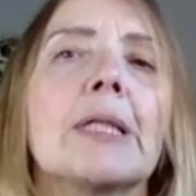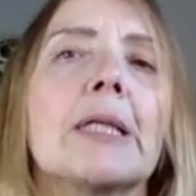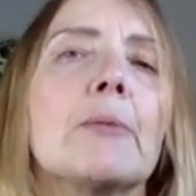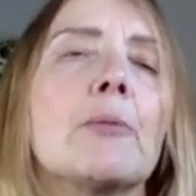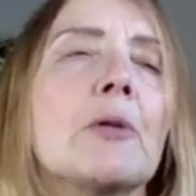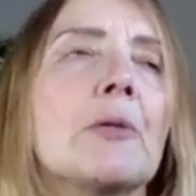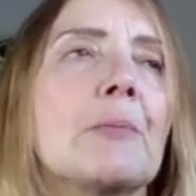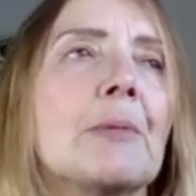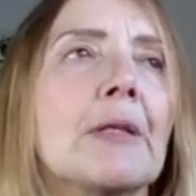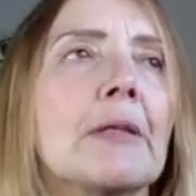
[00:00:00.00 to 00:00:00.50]
He
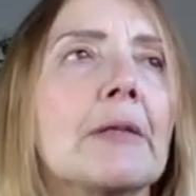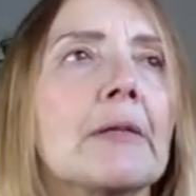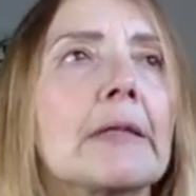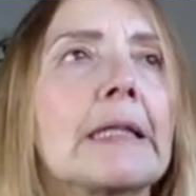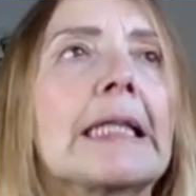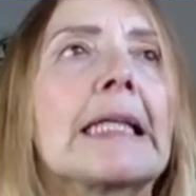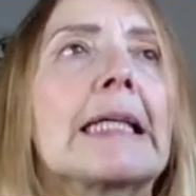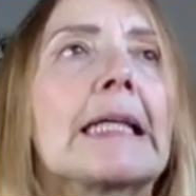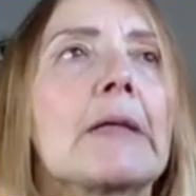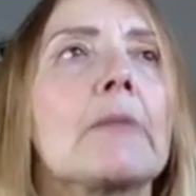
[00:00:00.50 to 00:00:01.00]
would have been
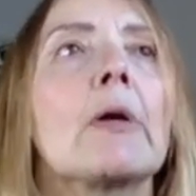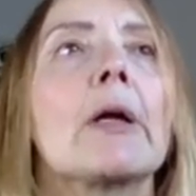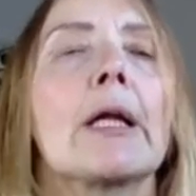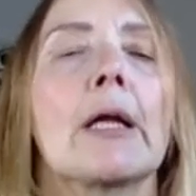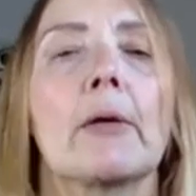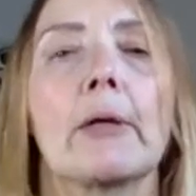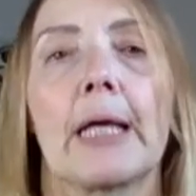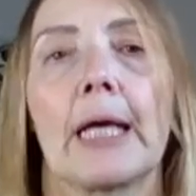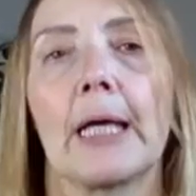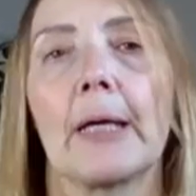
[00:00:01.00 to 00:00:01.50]
thinking, right,
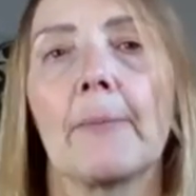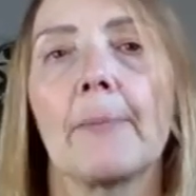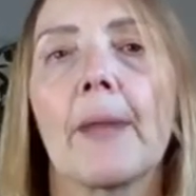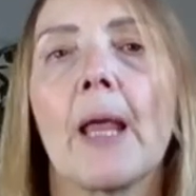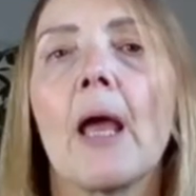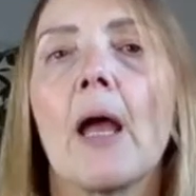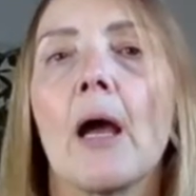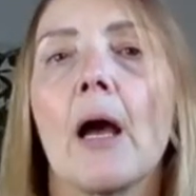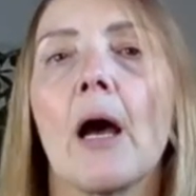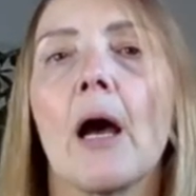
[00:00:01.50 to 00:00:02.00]
okay,
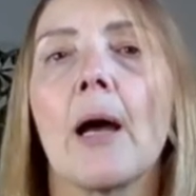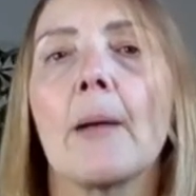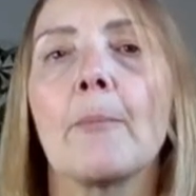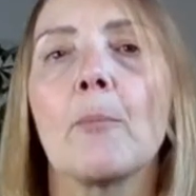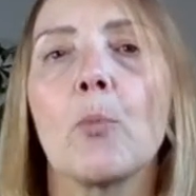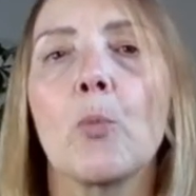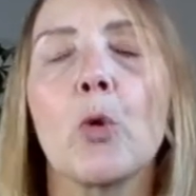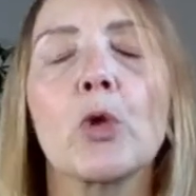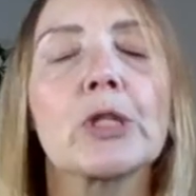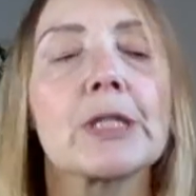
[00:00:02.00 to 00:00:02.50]

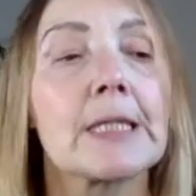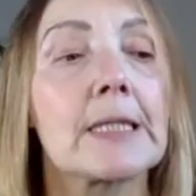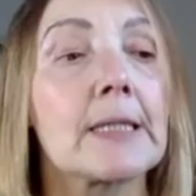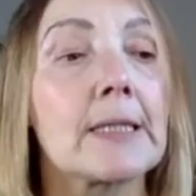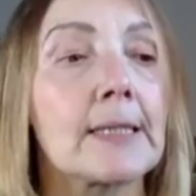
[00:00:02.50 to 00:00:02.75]
I'm wanting